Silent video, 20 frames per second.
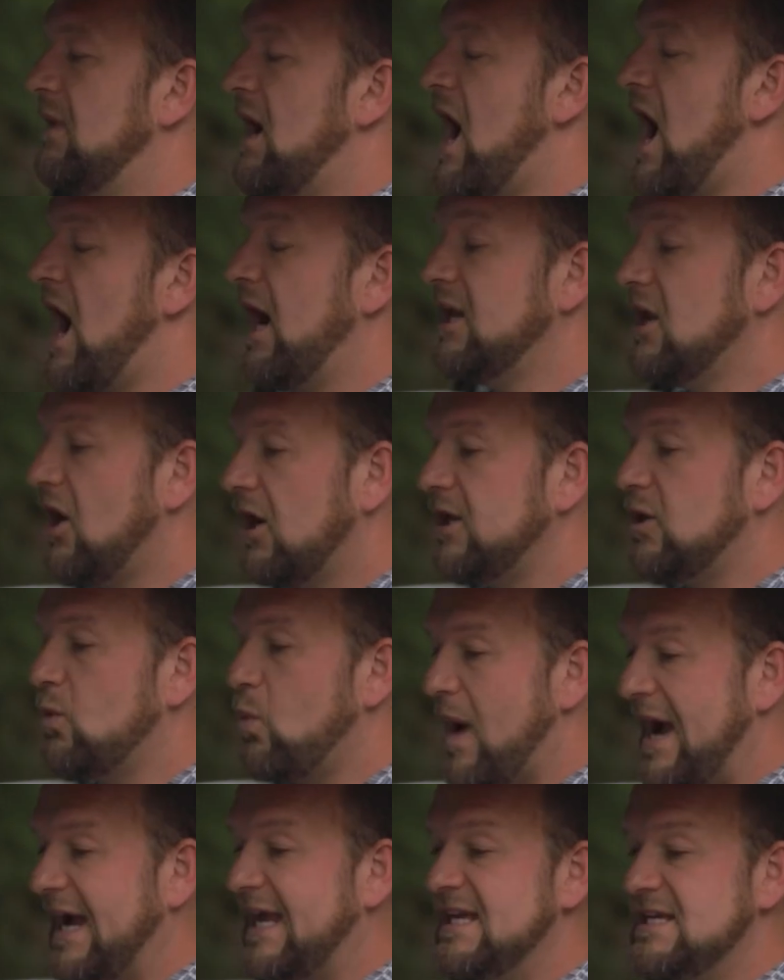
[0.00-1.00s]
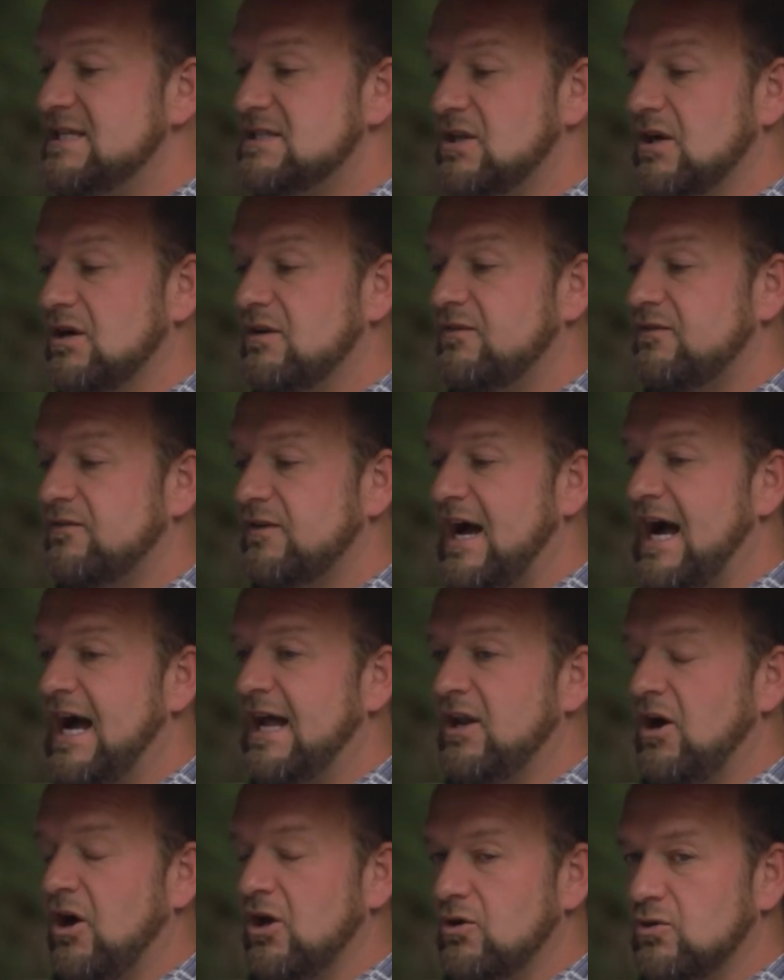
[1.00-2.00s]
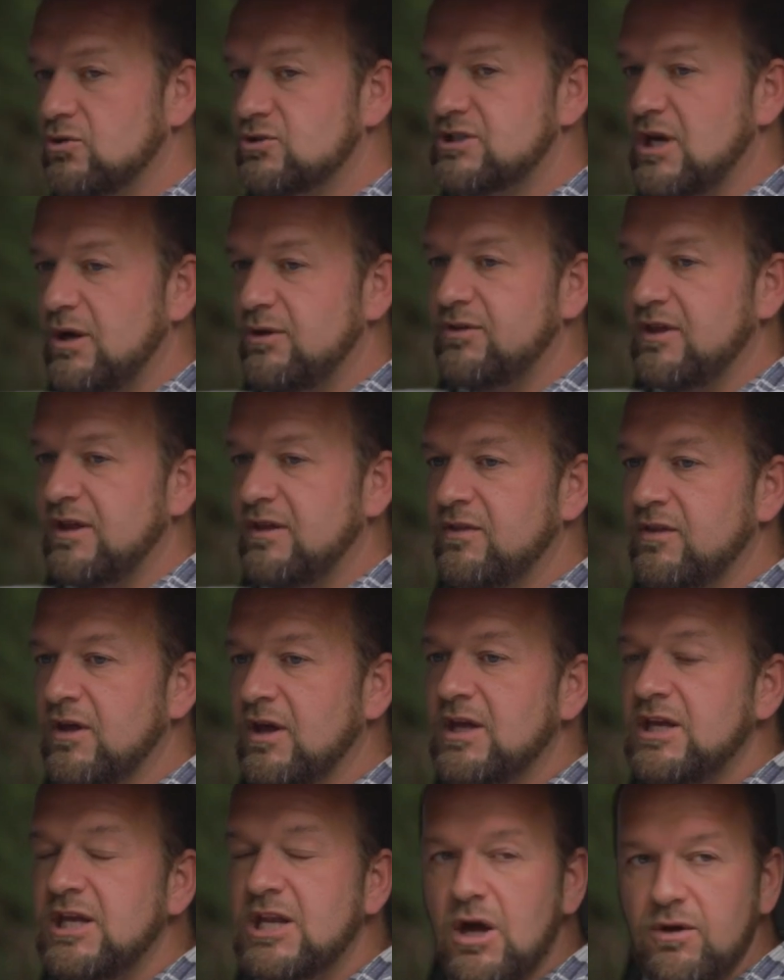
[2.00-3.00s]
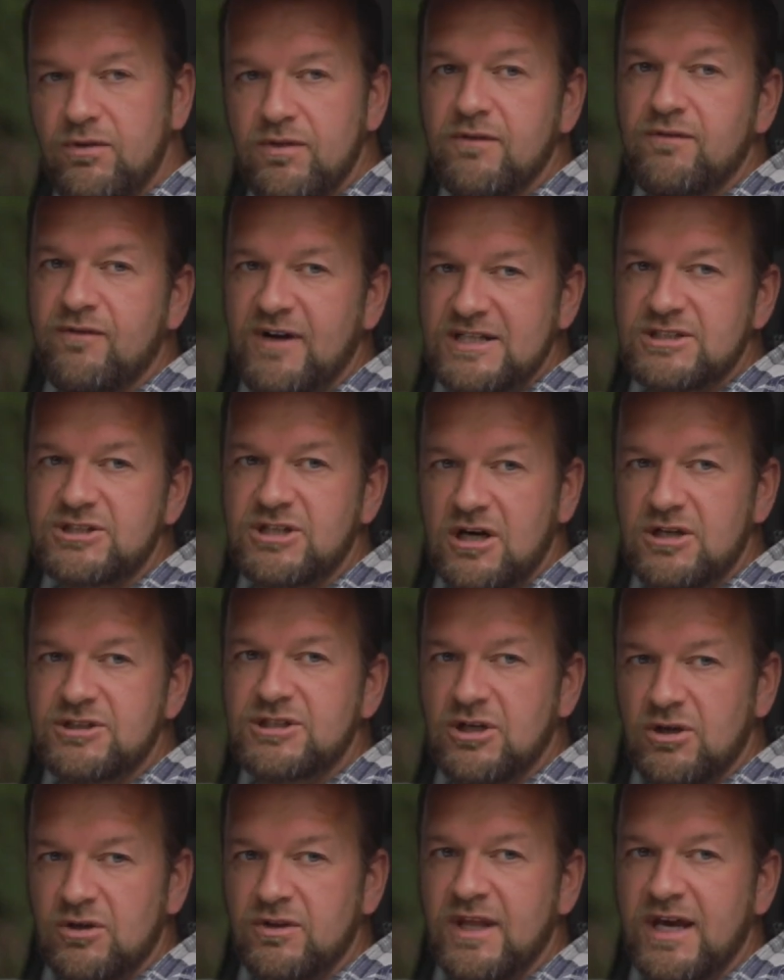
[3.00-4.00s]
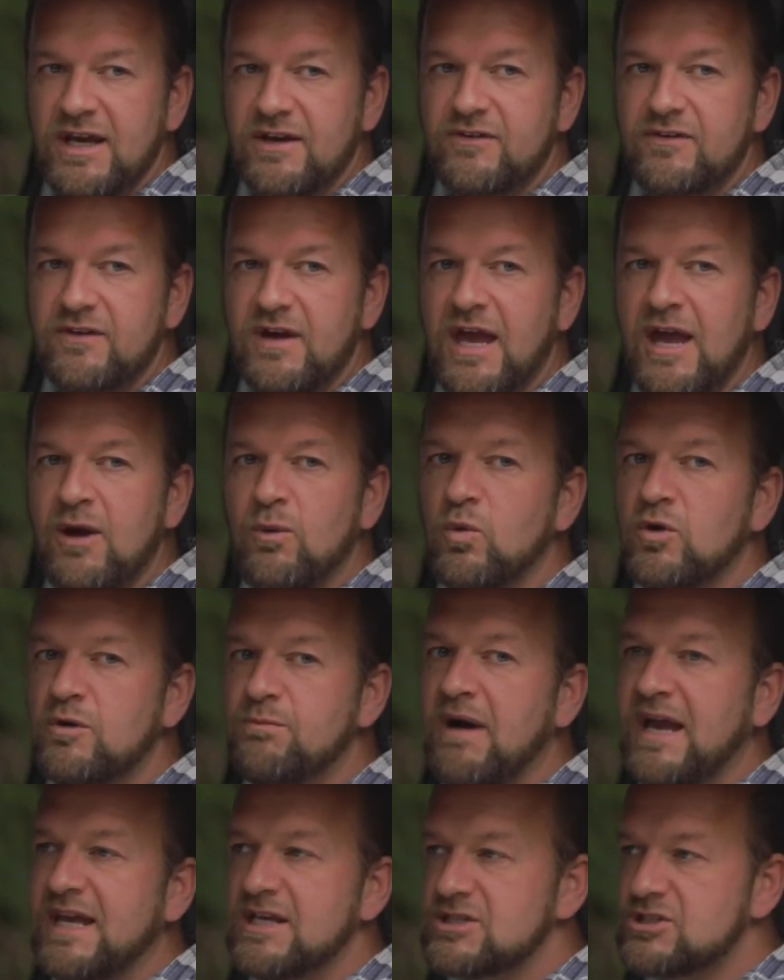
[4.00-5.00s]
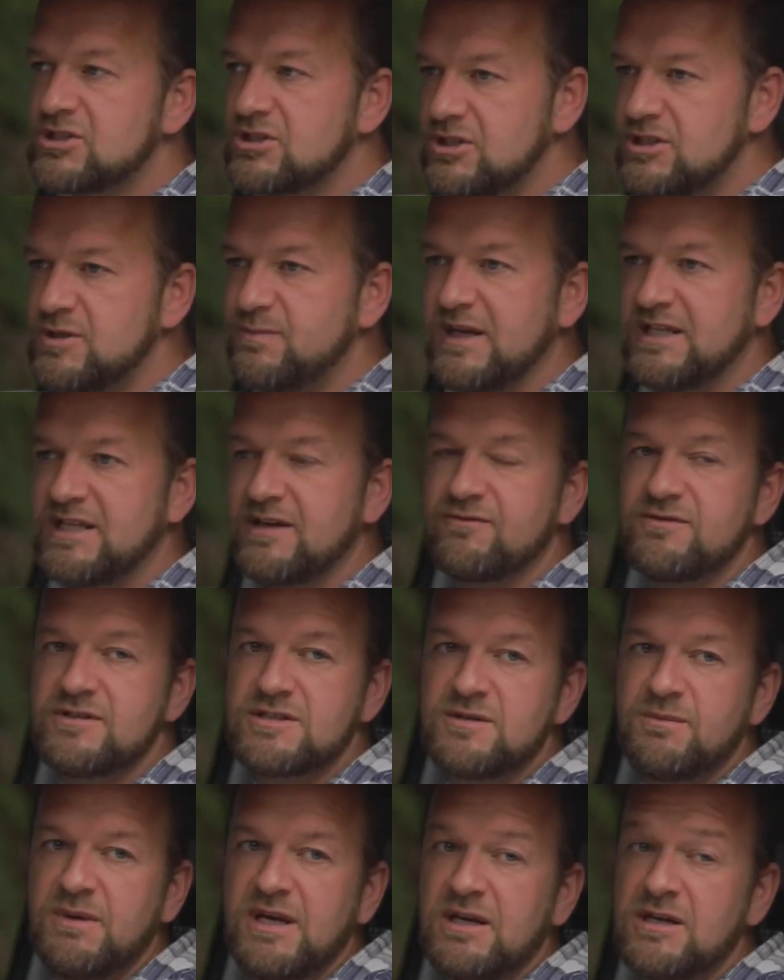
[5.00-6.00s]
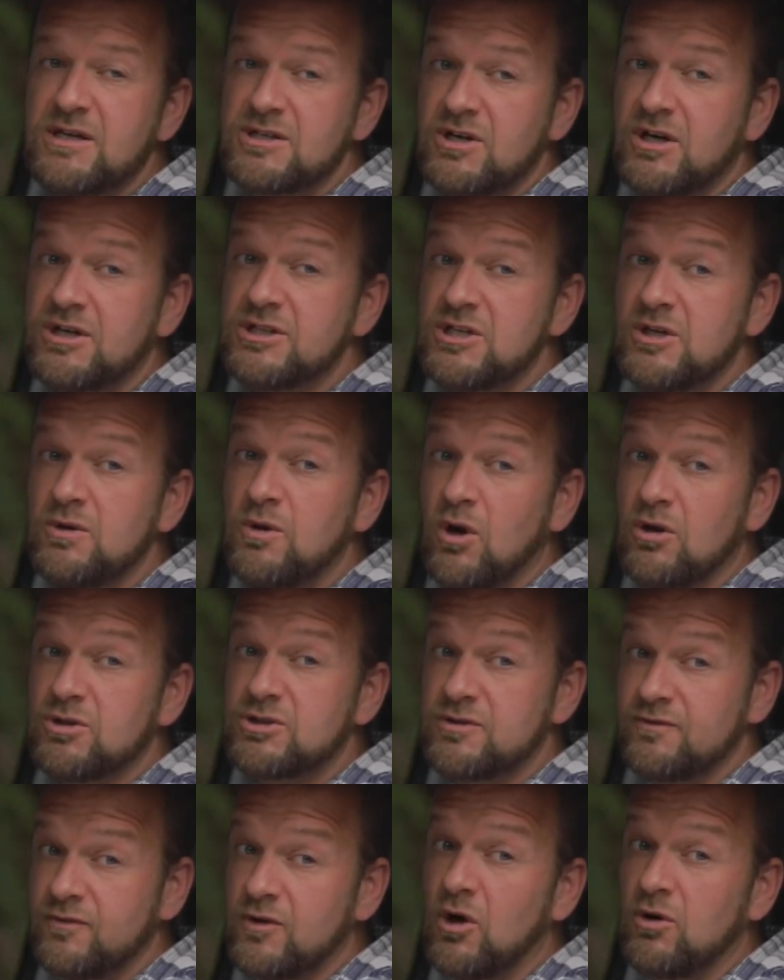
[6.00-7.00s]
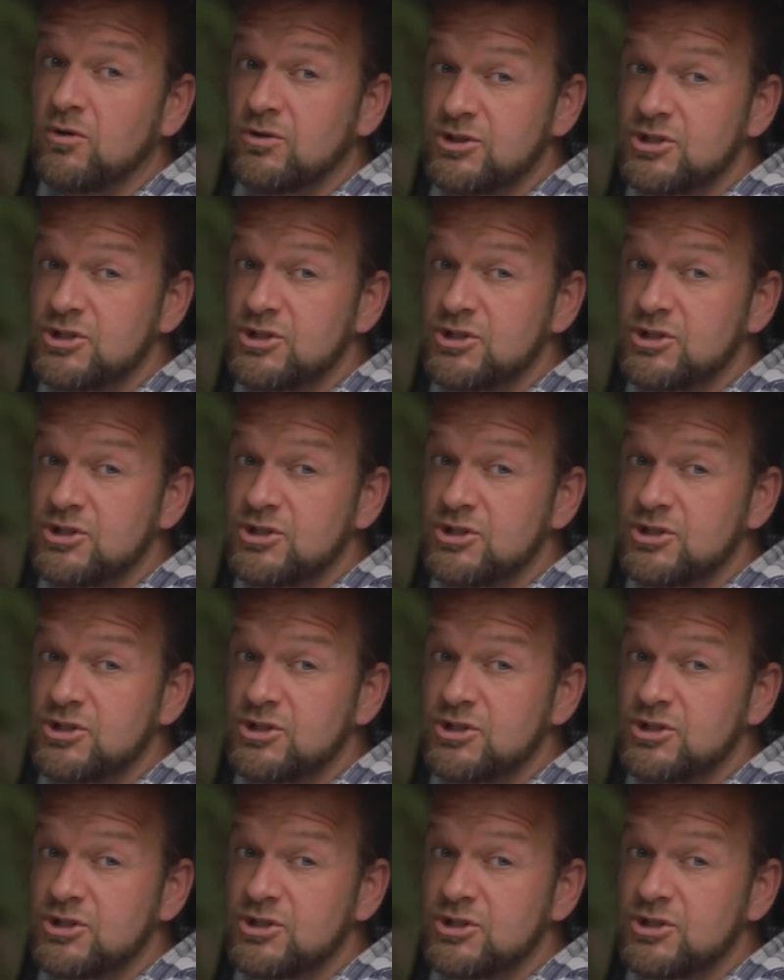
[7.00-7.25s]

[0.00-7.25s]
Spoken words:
I like wacky stuff, and I also think that, you know, the fast charging on this, it would make such a big difference to me because I do lots of long